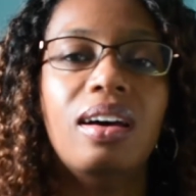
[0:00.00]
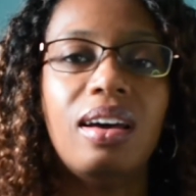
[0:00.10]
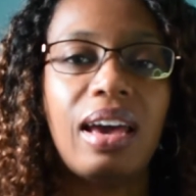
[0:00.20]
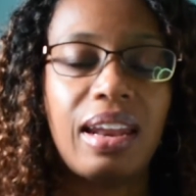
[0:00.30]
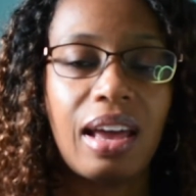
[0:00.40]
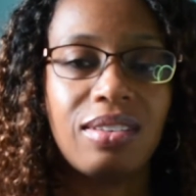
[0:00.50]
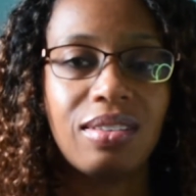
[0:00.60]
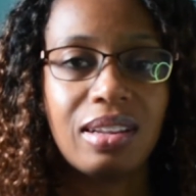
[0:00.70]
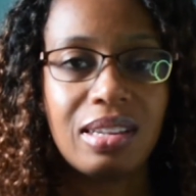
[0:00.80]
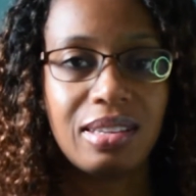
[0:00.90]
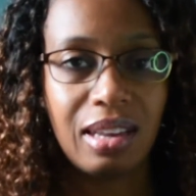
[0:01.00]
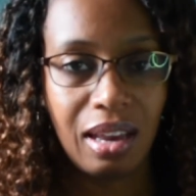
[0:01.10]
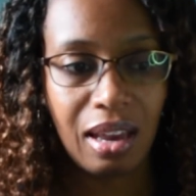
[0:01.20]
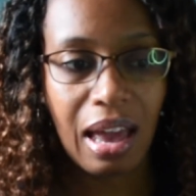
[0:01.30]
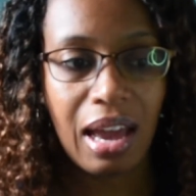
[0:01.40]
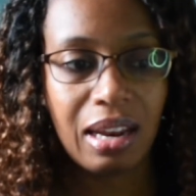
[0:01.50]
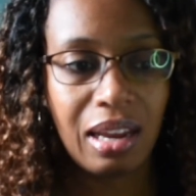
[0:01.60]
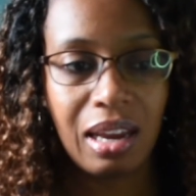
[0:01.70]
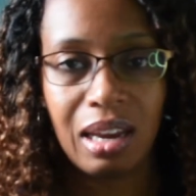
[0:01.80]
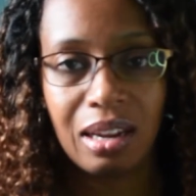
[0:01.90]
And as you can see, I
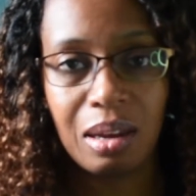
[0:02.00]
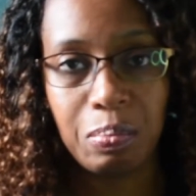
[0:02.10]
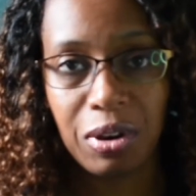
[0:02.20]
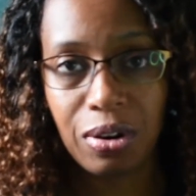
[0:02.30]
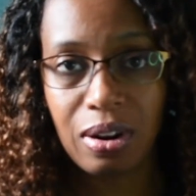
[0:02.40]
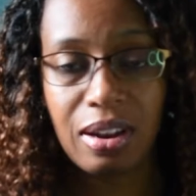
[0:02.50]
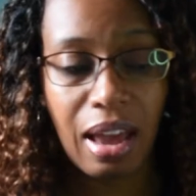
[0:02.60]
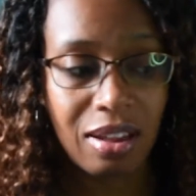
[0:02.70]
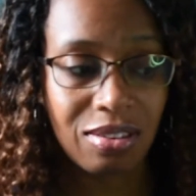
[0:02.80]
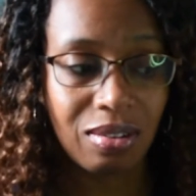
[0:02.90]
need a bigger desk